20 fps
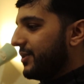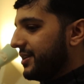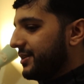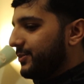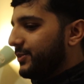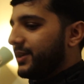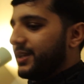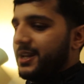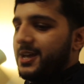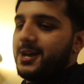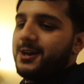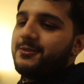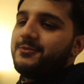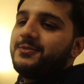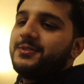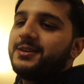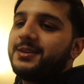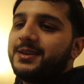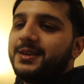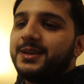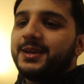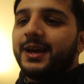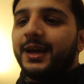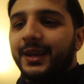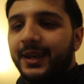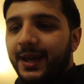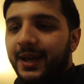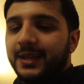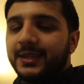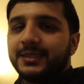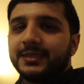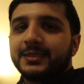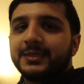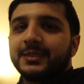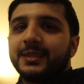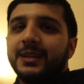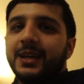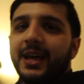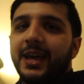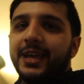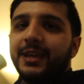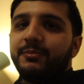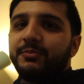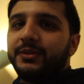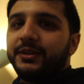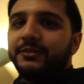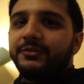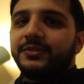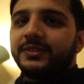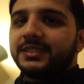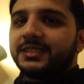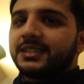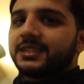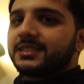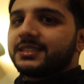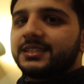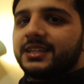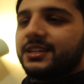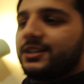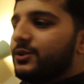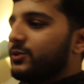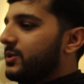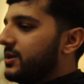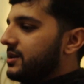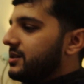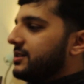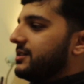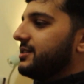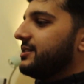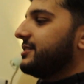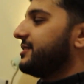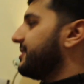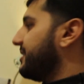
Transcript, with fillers: We're gonna have nice AP physics in the ring.